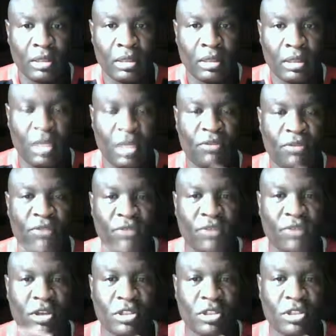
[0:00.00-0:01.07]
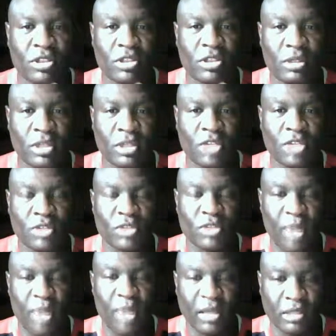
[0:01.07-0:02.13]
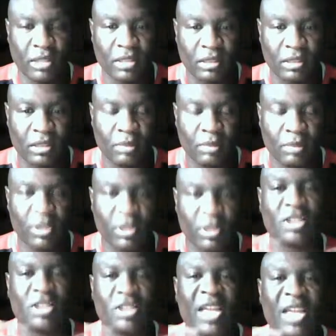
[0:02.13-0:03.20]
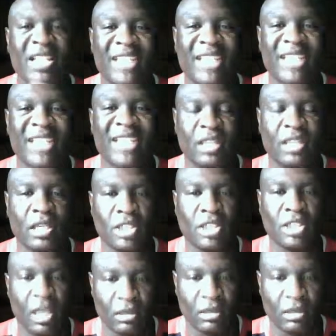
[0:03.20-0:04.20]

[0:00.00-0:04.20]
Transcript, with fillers: if he feels disrespected because that is not the intent.